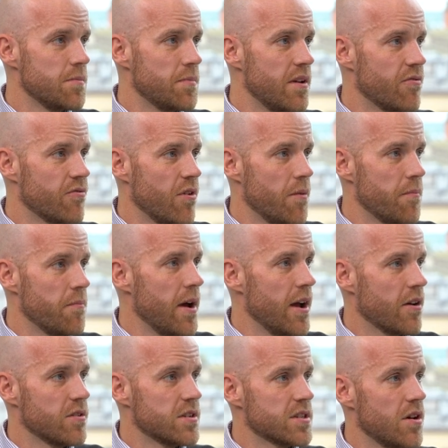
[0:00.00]
to be from
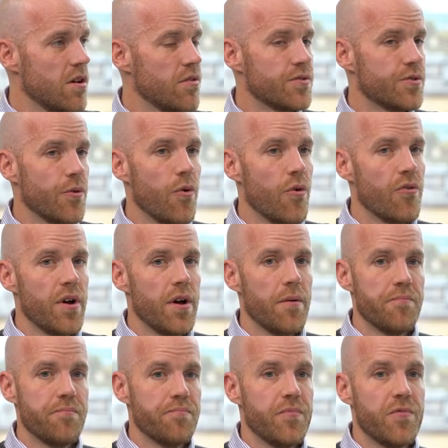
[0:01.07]
Microsoft or
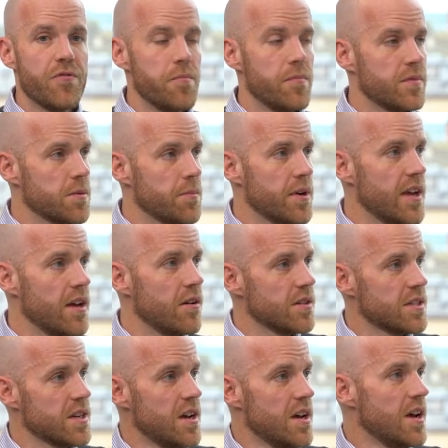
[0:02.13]
from somebody
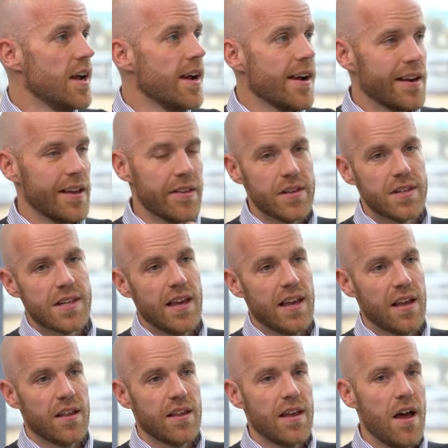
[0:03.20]
else. Click this
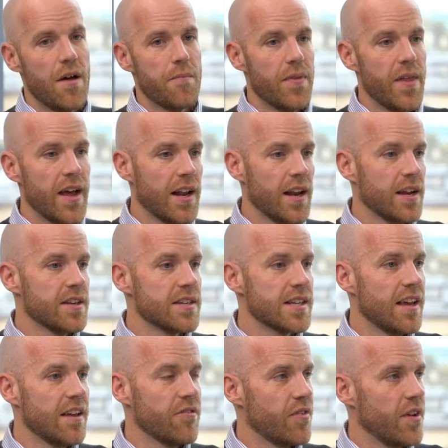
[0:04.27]
link. They're clicking this
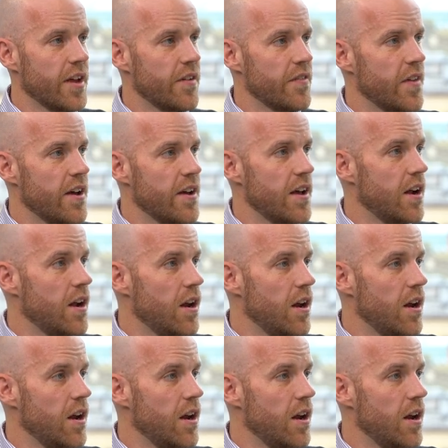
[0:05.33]
link thinking they're